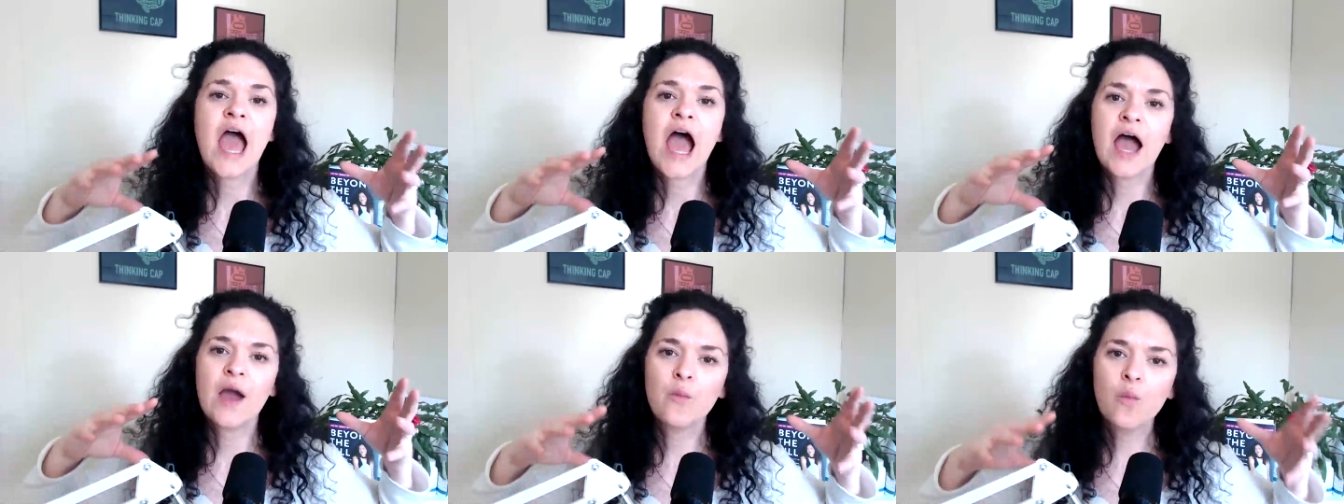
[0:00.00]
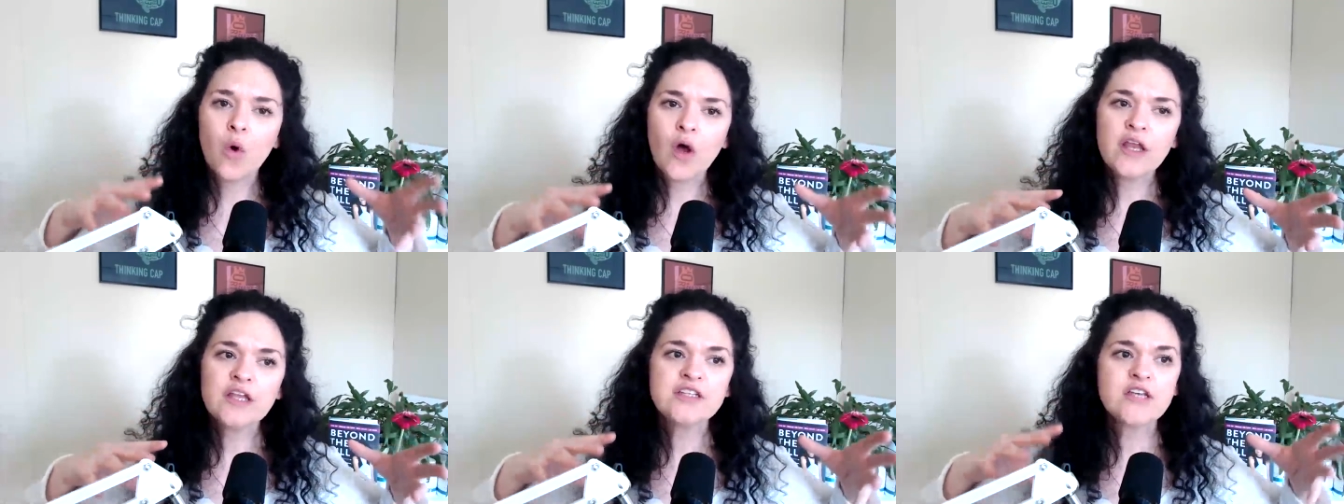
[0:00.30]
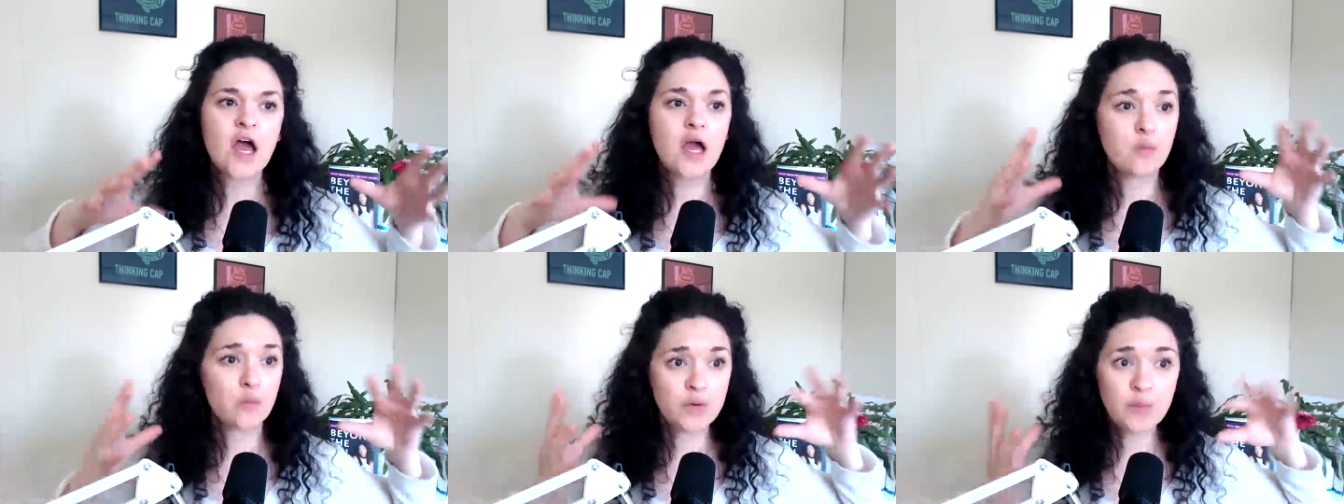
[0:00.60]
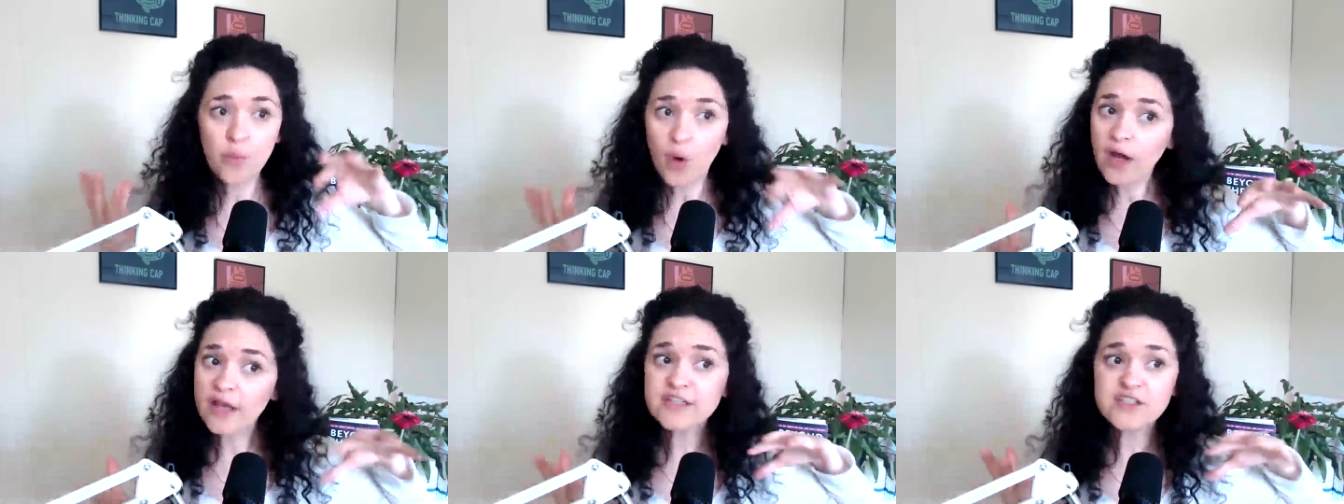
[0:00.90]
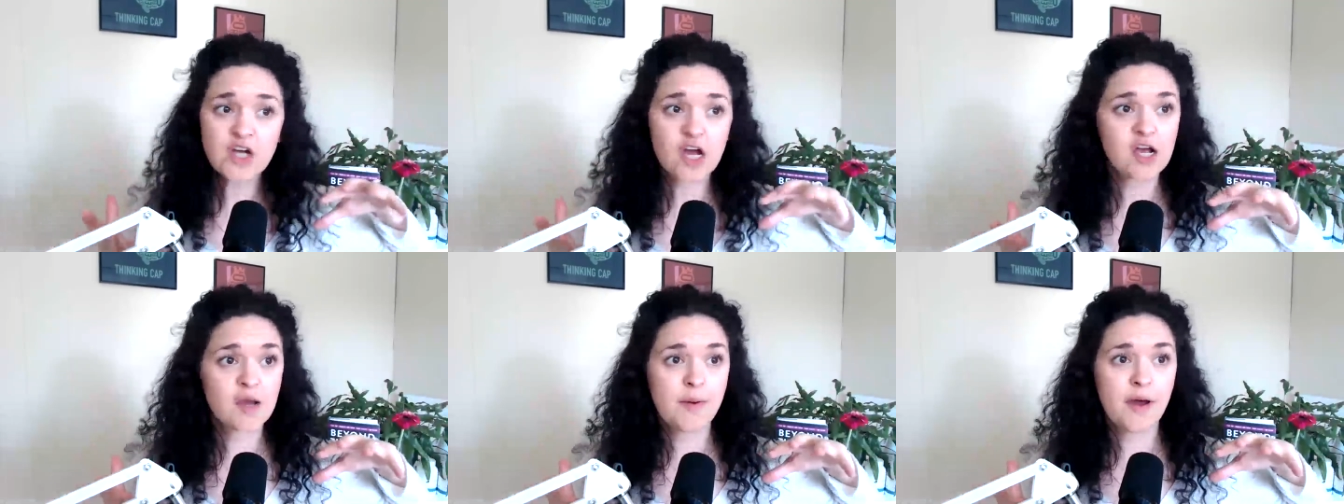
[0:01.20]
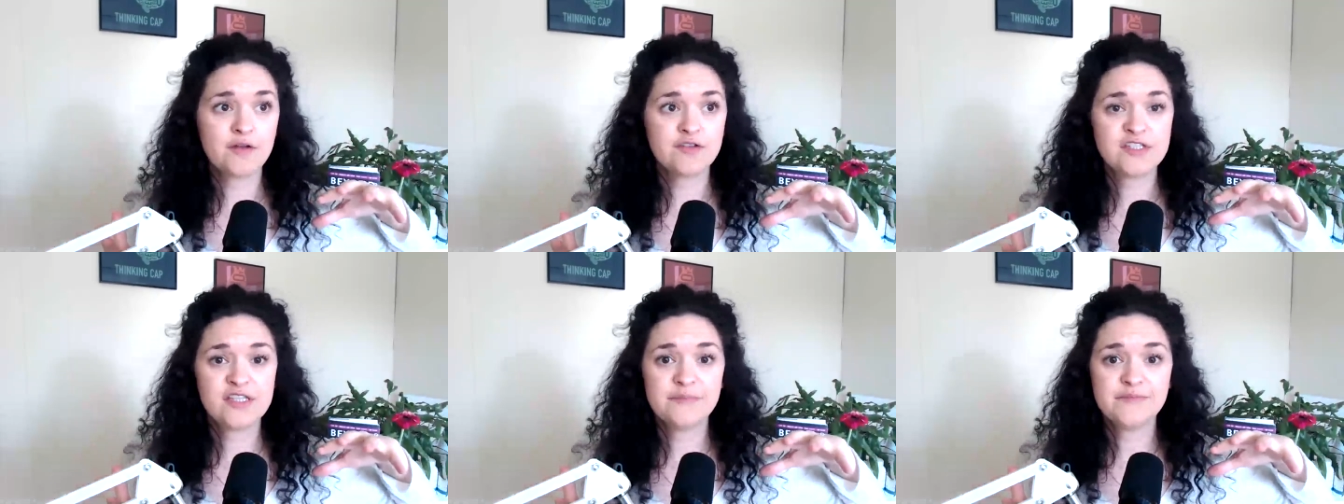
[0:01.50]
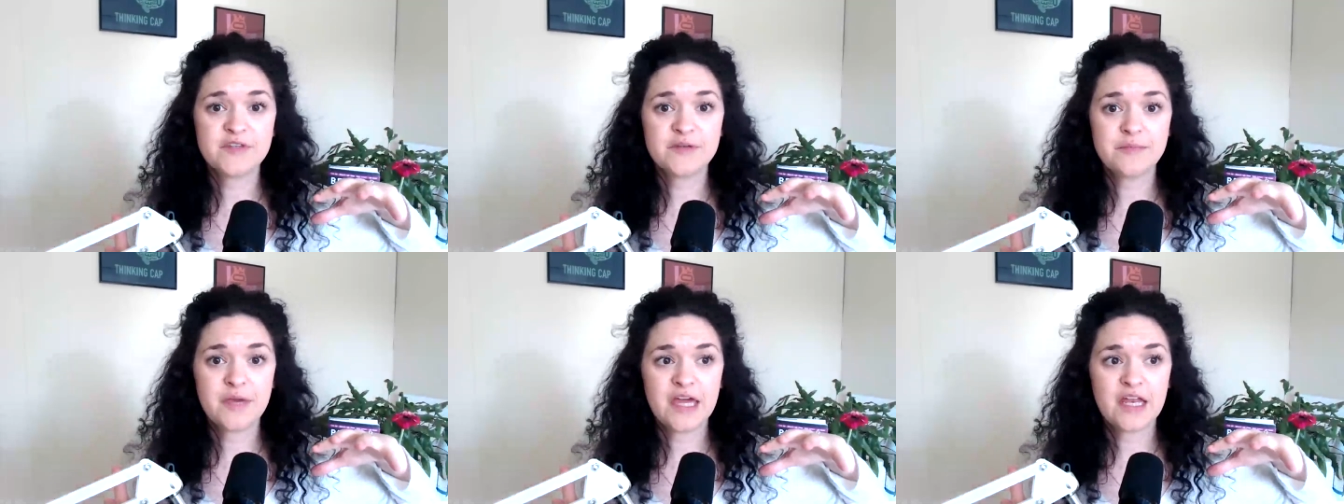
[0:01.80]
we want to talk about
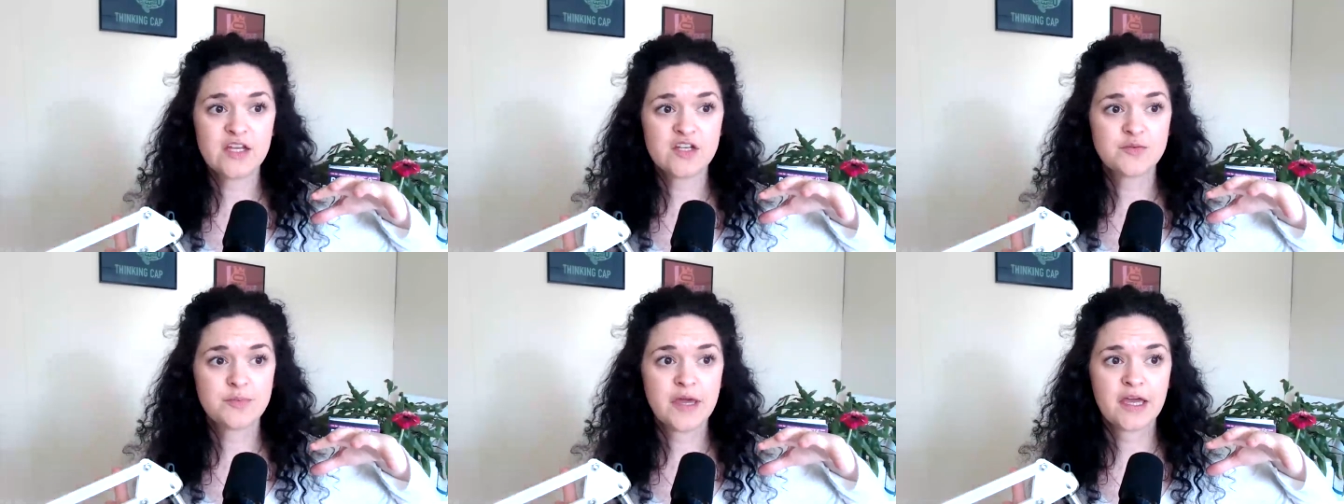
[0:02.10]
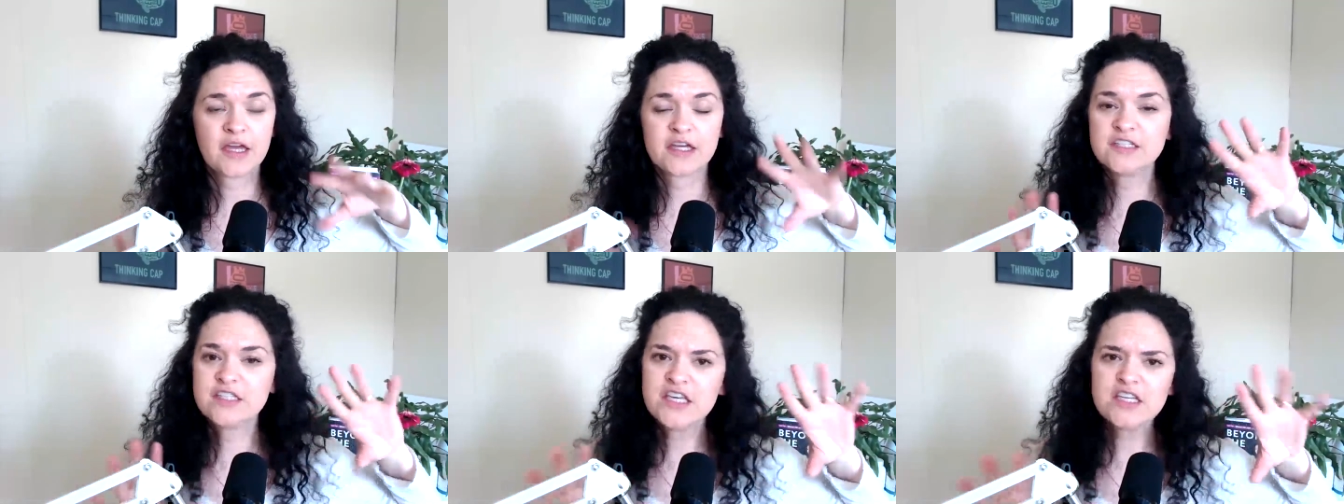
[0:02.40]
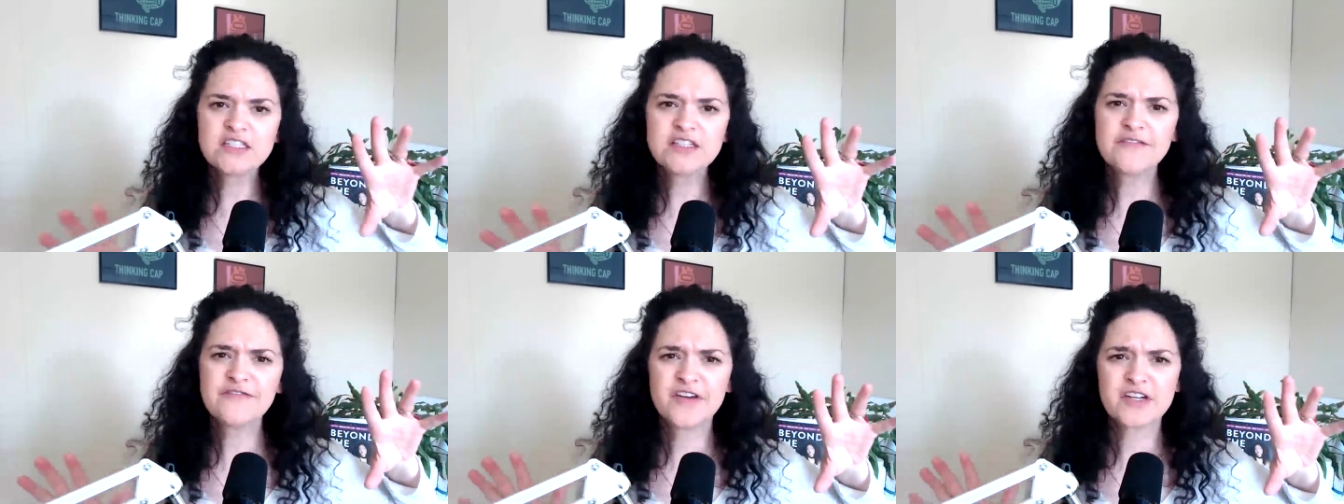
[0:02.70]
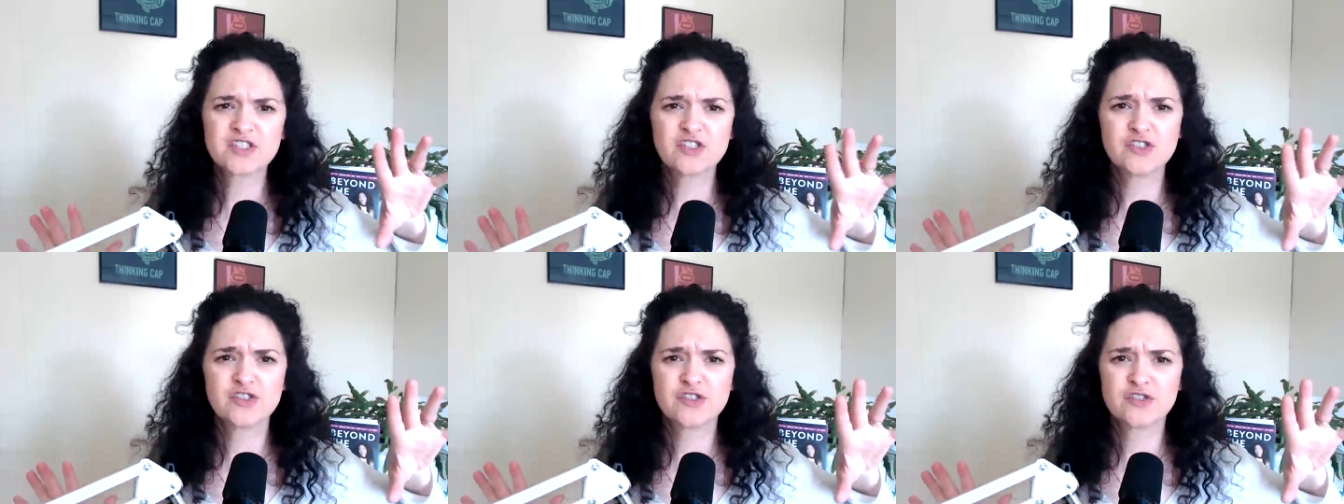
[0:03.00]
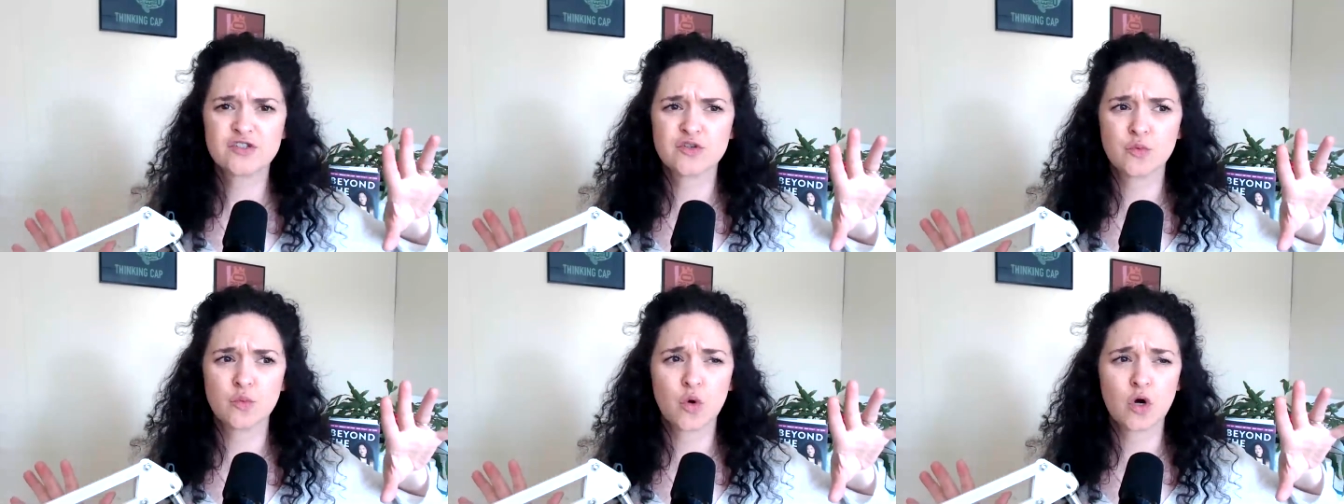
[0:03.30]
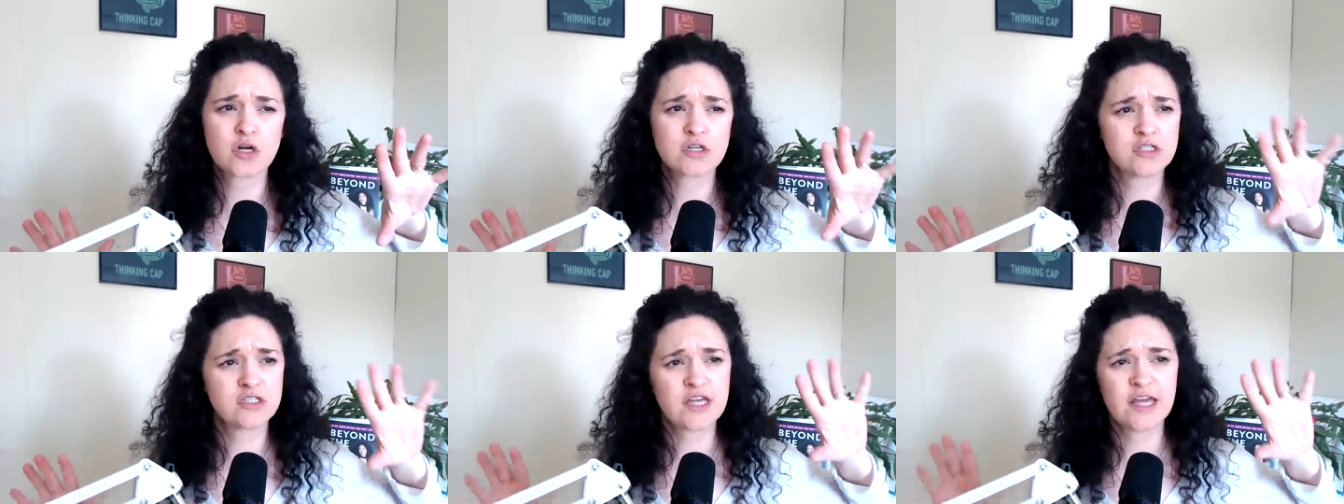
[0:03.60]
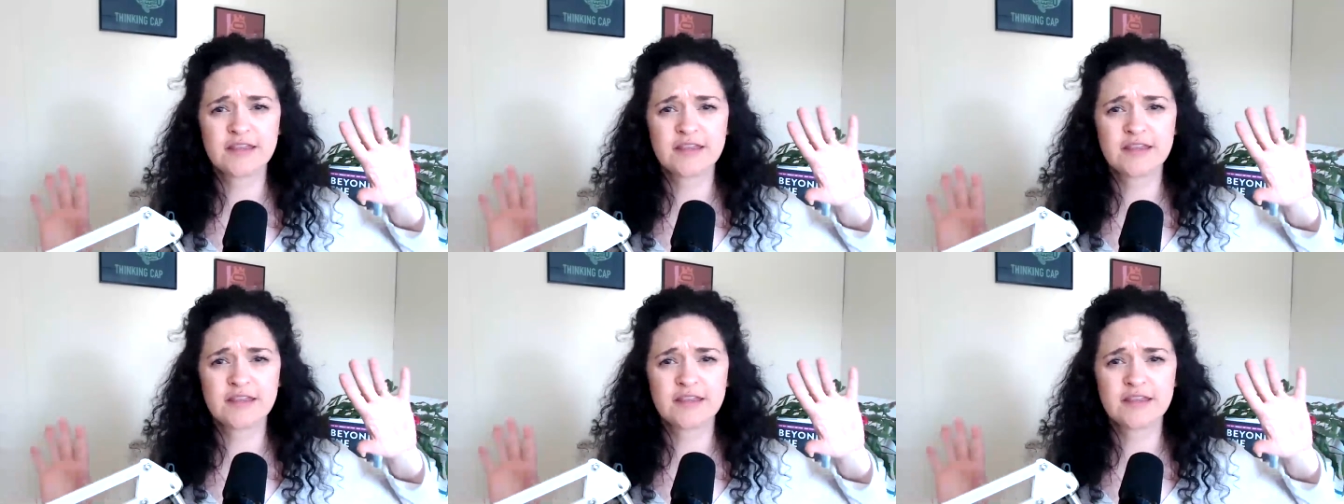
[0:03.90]
symptom management, because yeast infections are the worst.